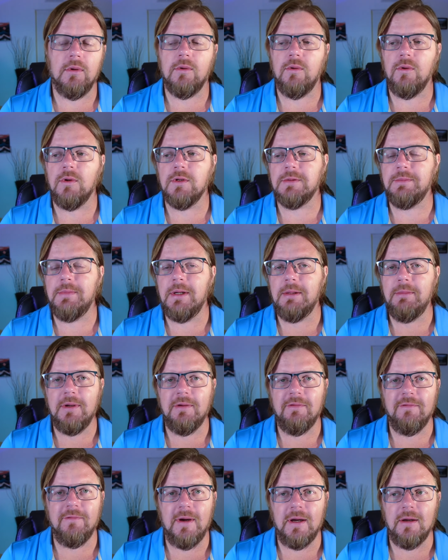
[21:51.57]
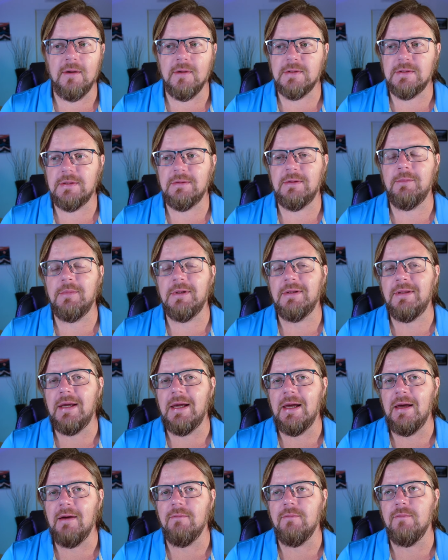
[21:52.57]
Of course, maybe a fire or something, but they
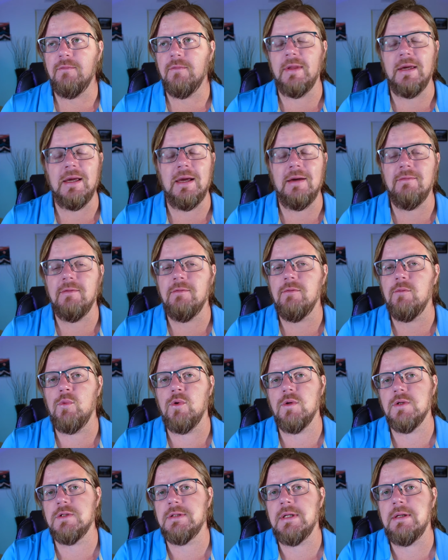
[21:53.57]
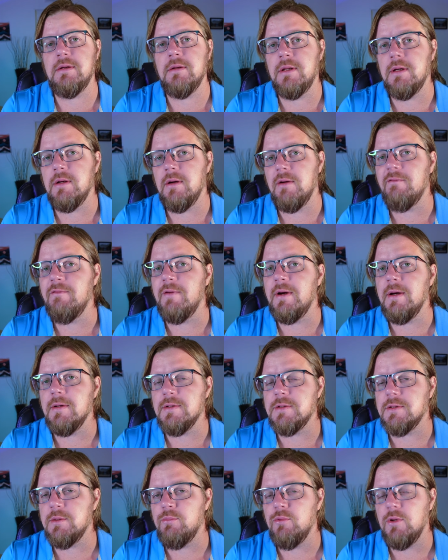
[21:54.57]
have they have even more state of the art fire
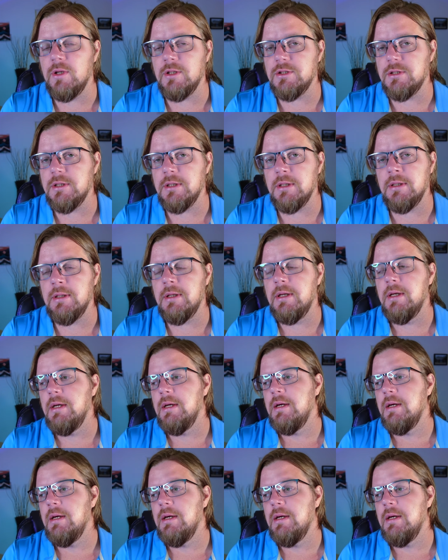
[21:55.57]
suppression